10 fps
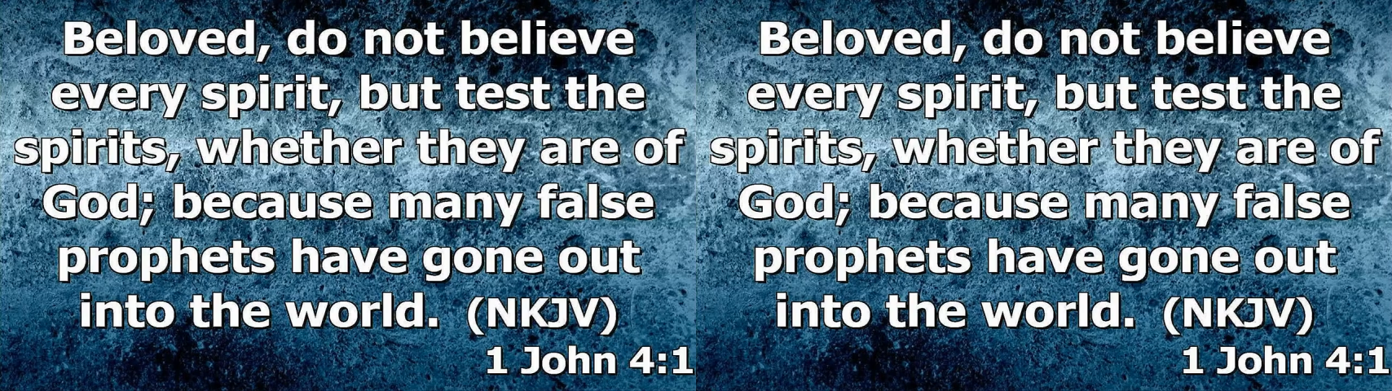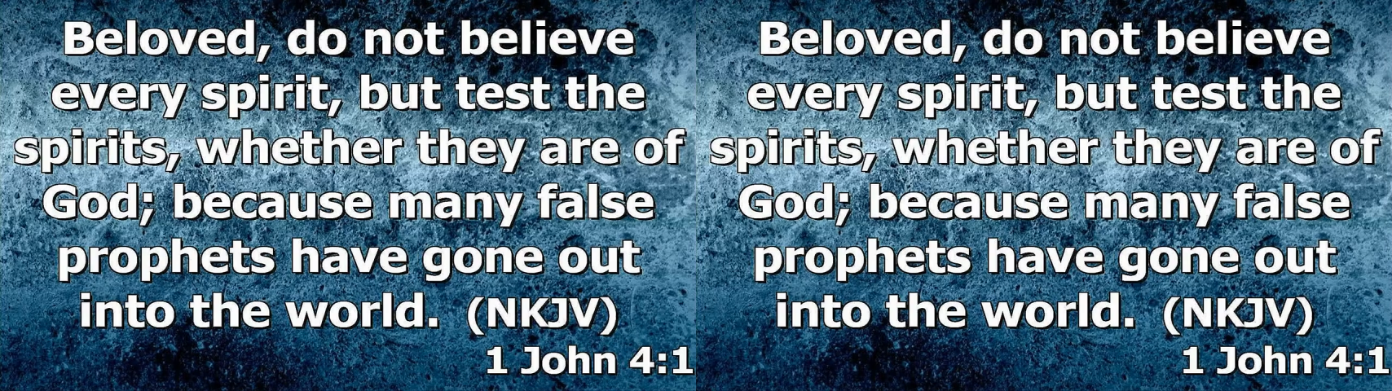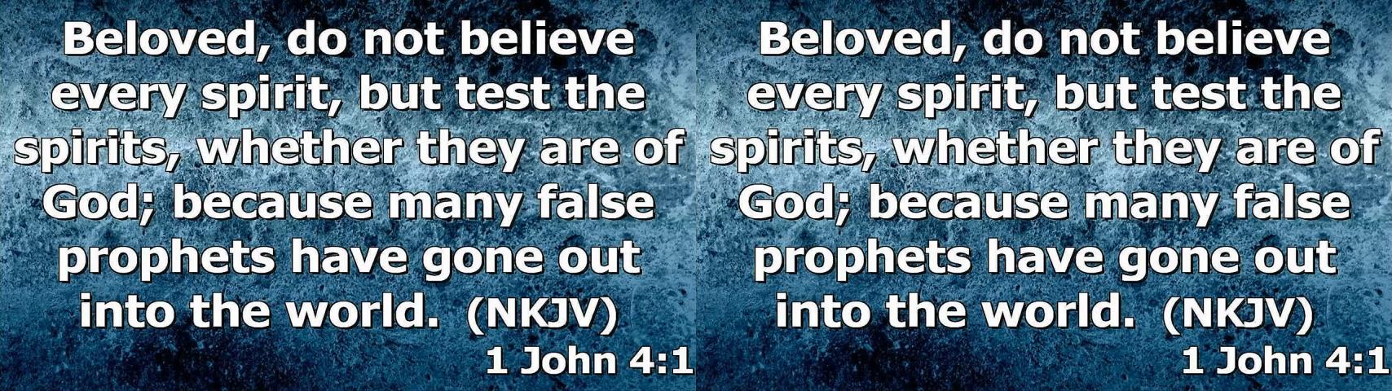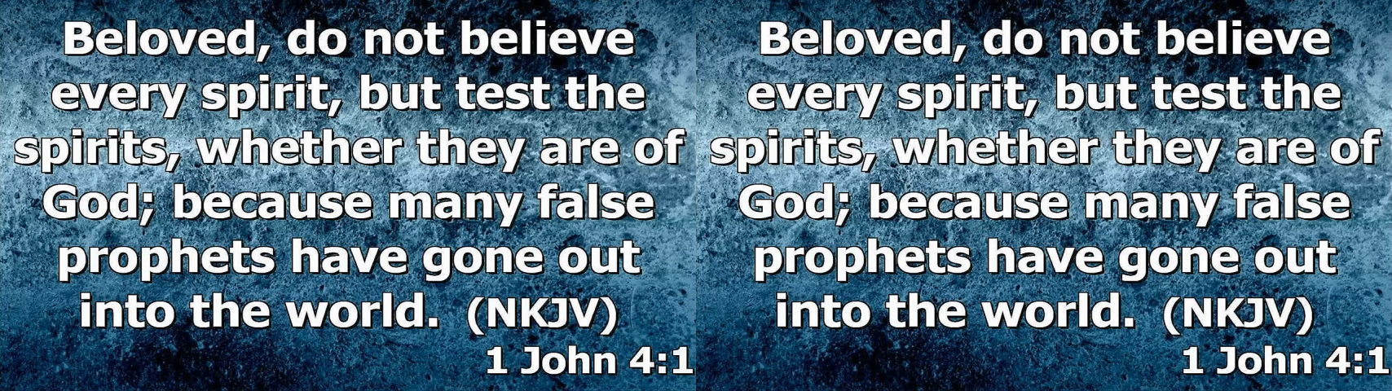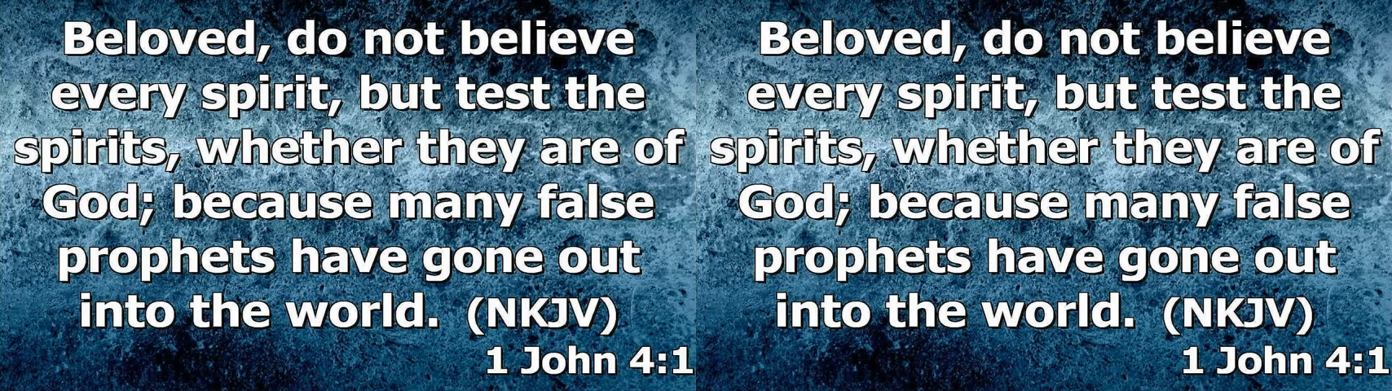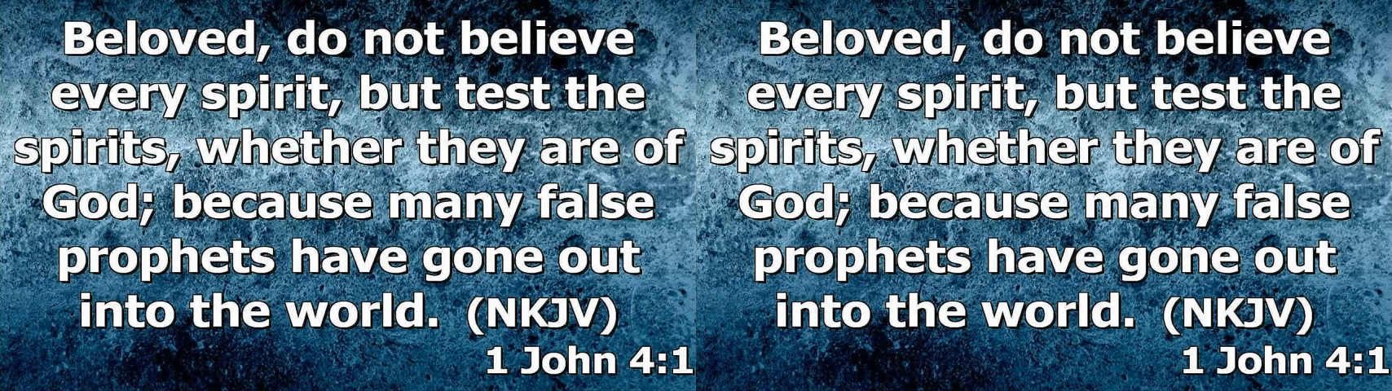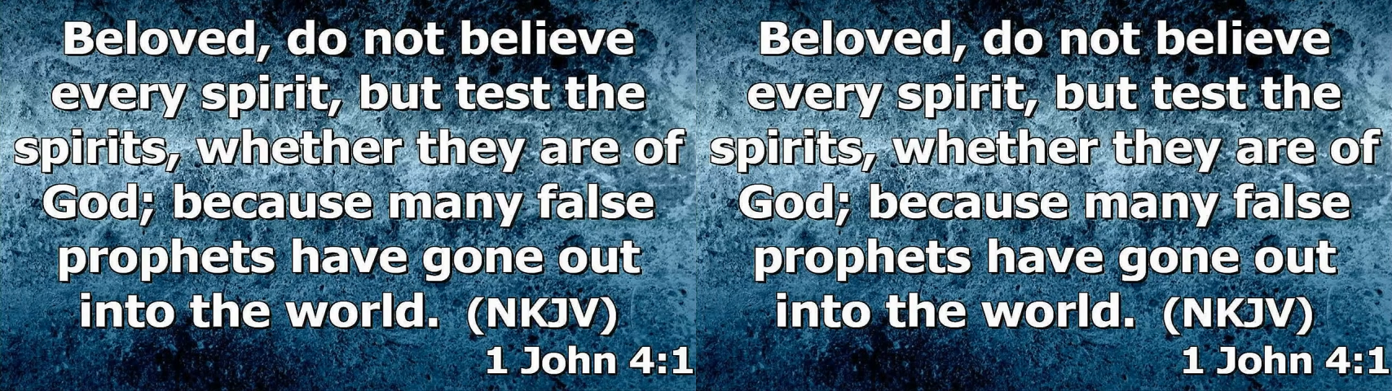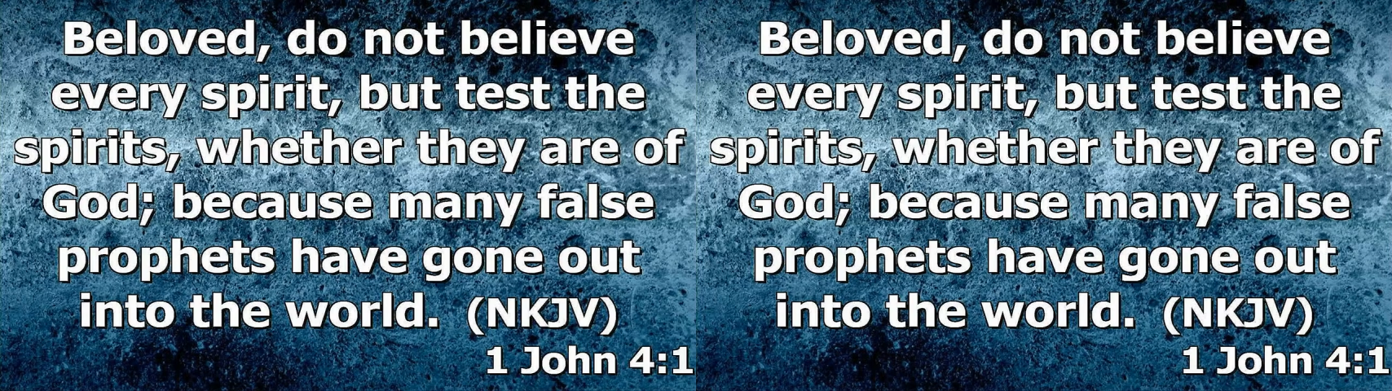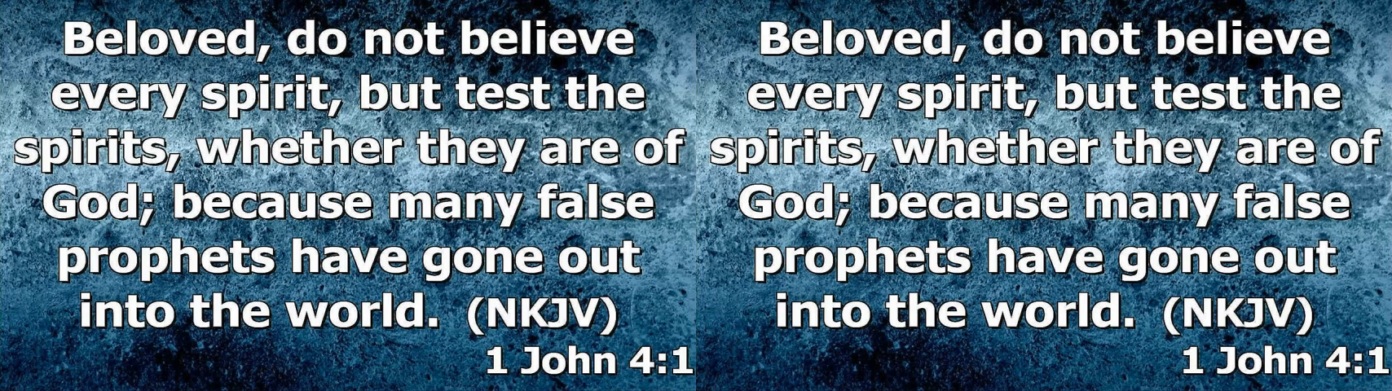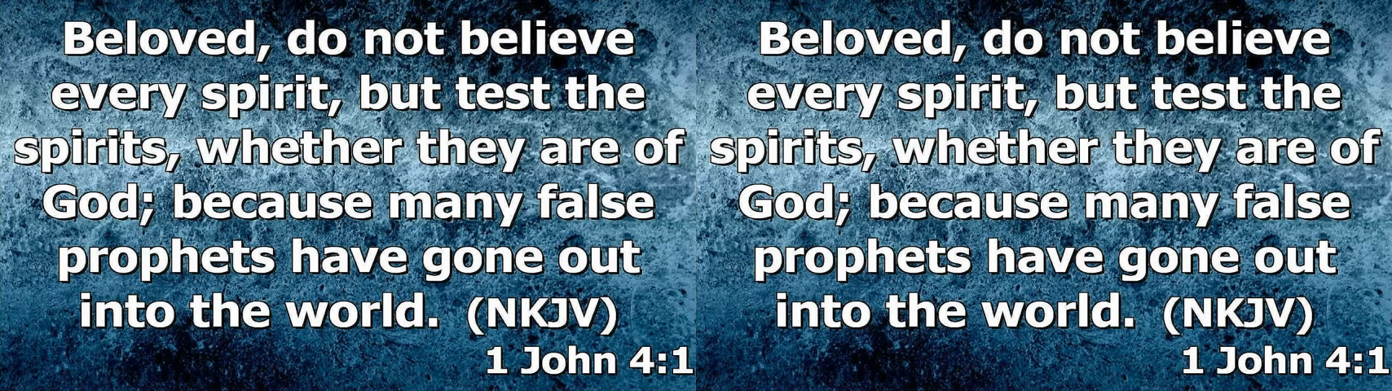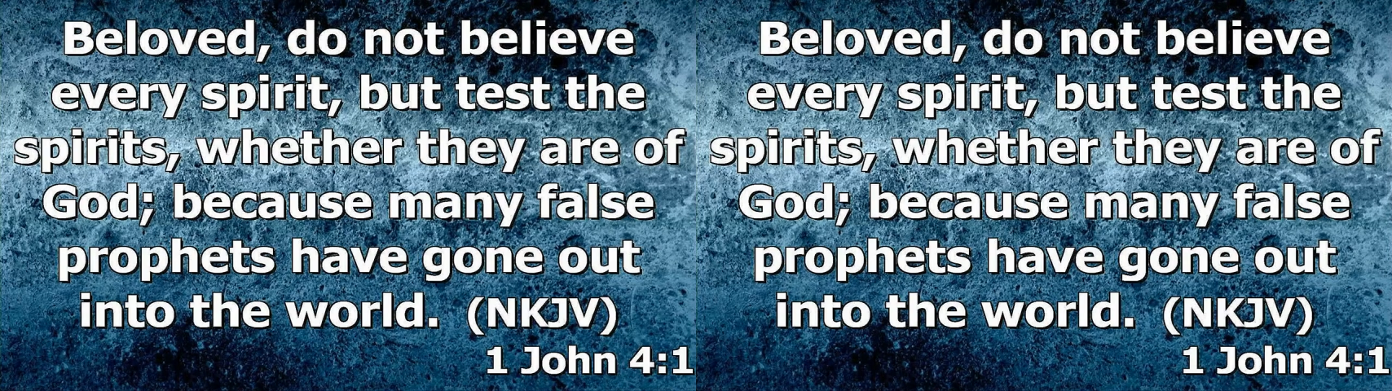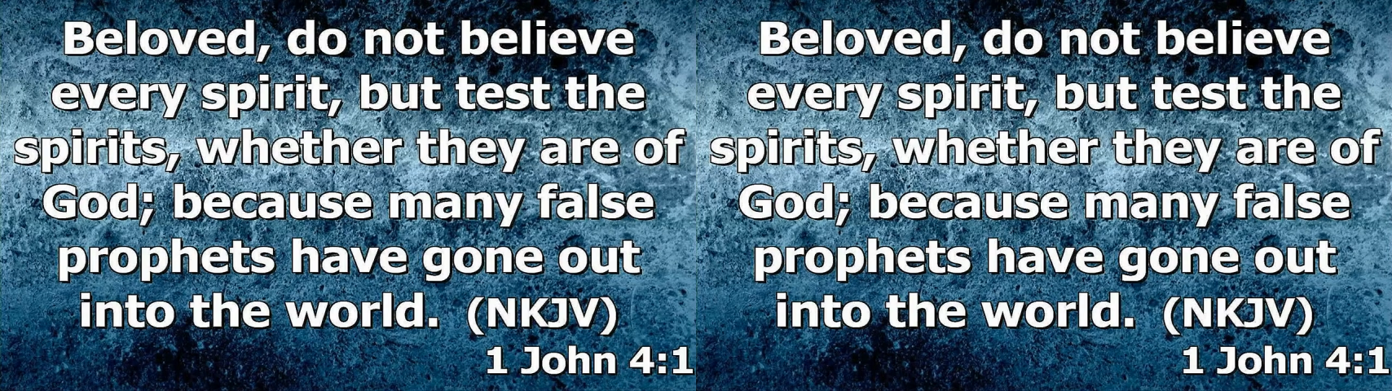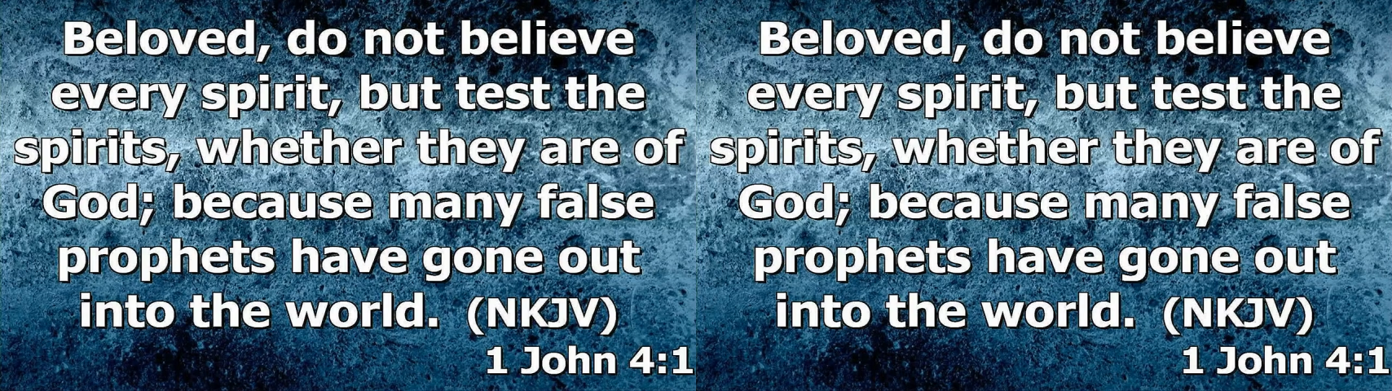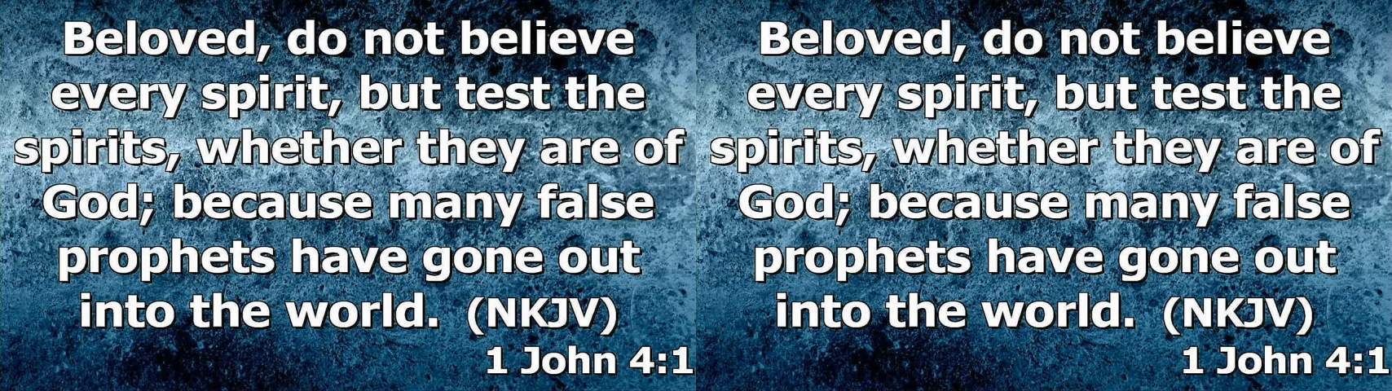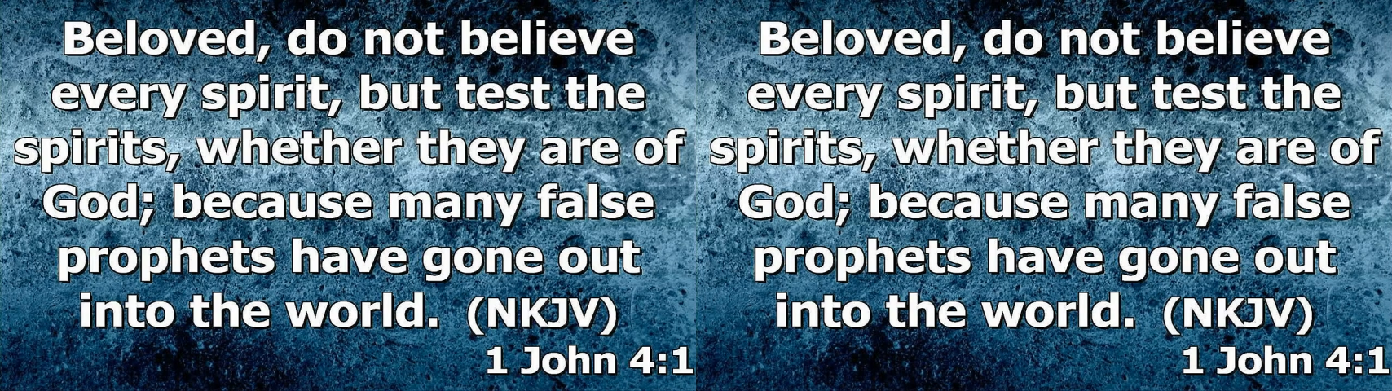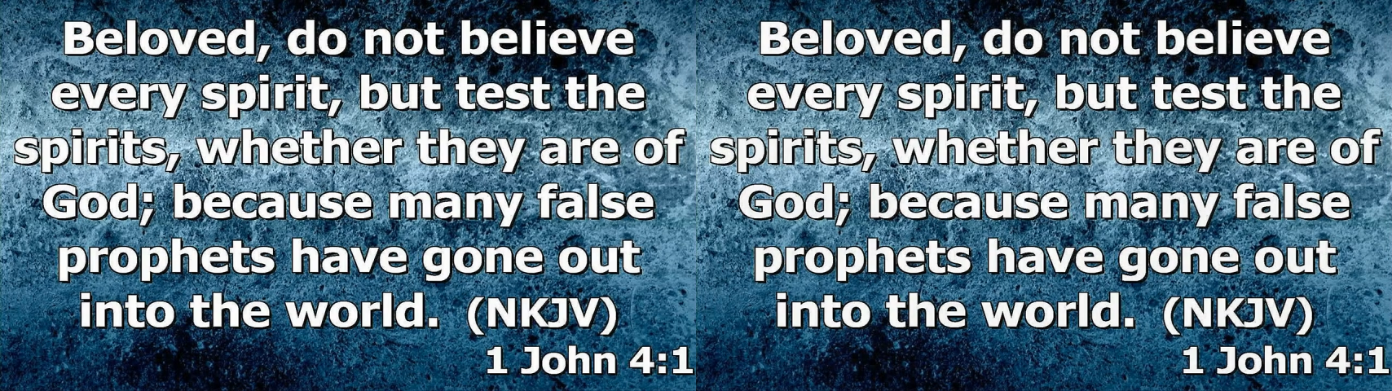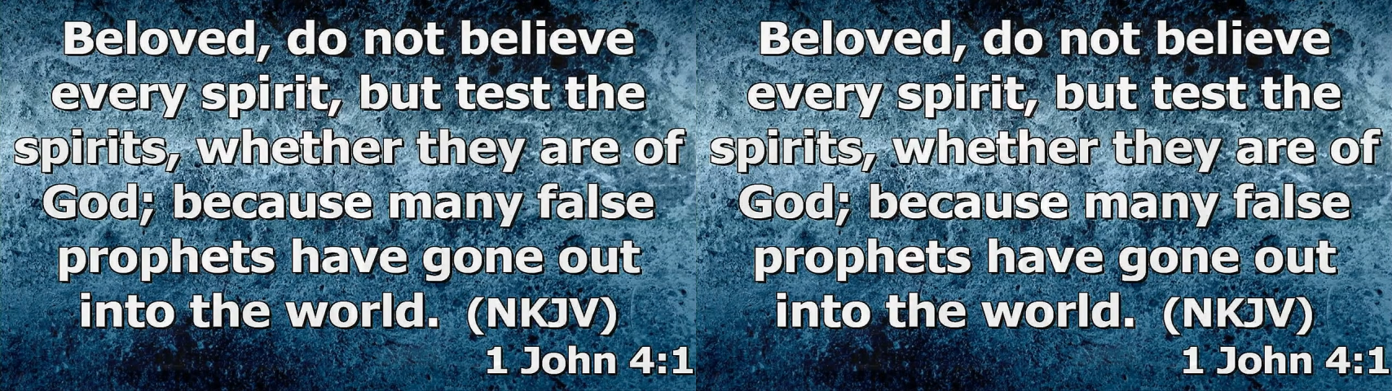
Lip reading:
(no speaker visible)